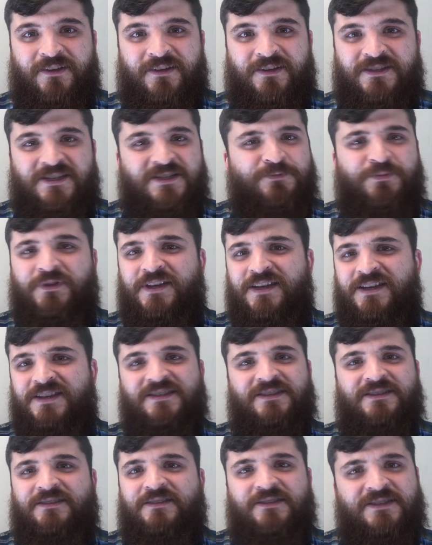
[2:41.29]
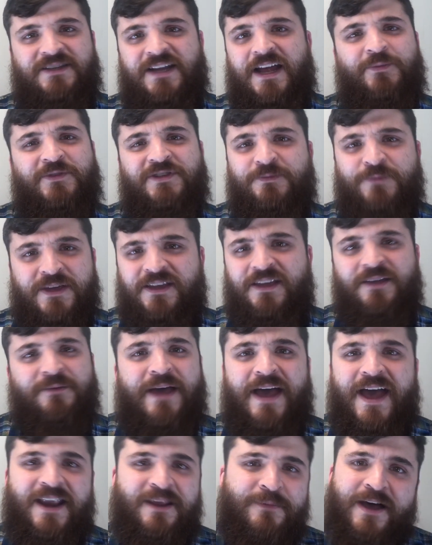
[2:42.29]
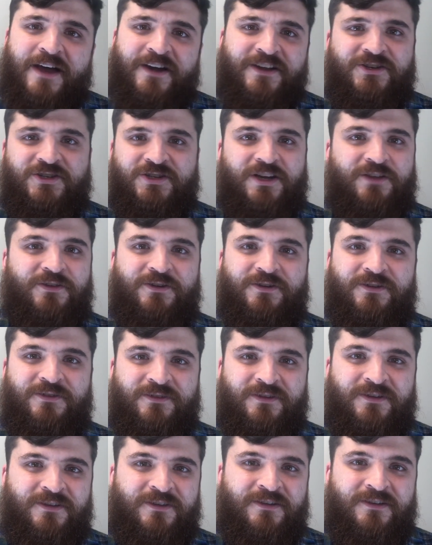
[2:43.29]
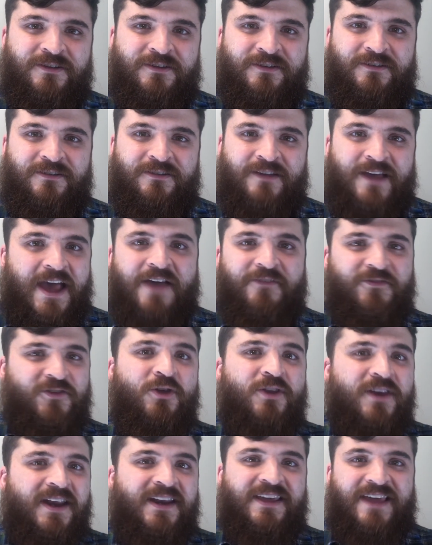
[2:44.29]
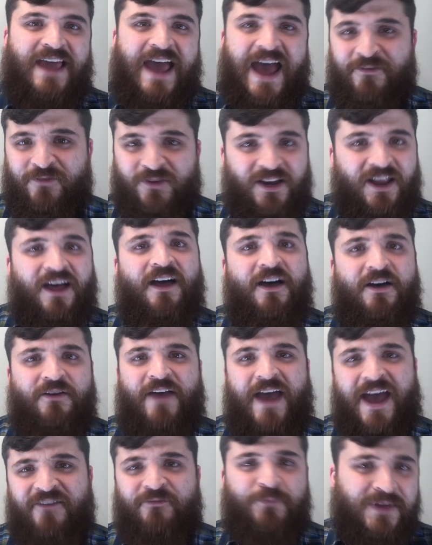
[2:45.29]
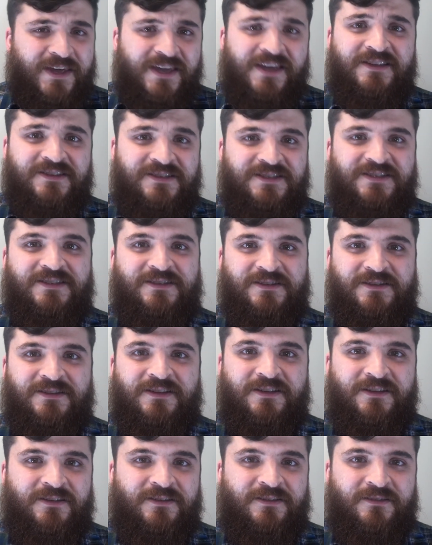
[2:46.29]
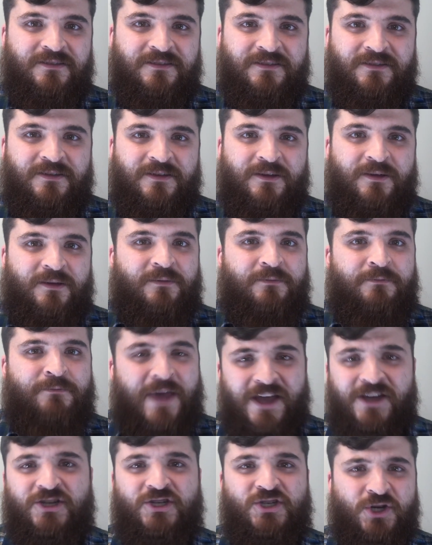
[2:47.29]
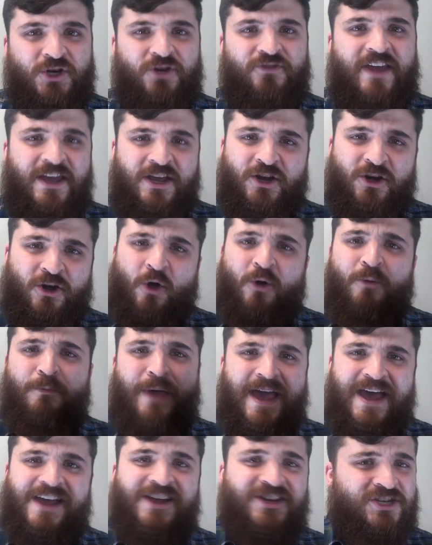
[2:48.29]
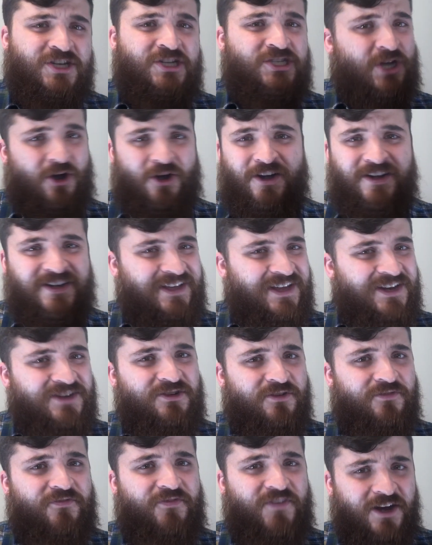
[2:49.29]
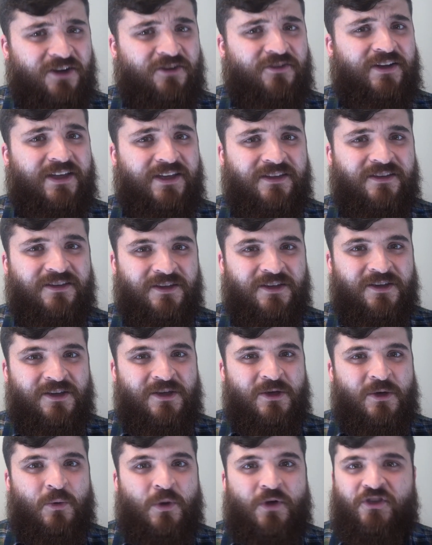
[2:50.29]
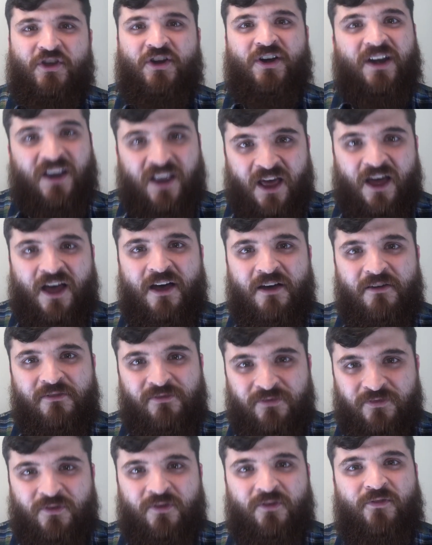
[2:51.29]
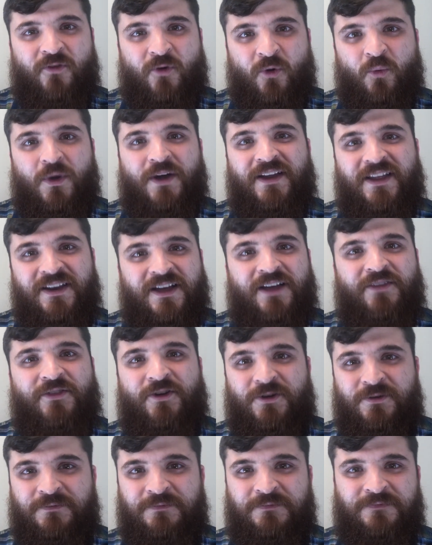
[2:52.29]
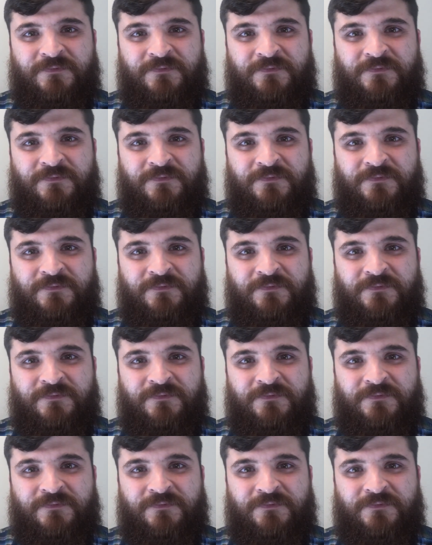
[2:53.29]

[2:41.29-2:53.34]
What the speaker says: He says, please stop speaking bad about each other. Have unity, have love, have peace. Make sure that your own passions aren't interfering with your love for one another.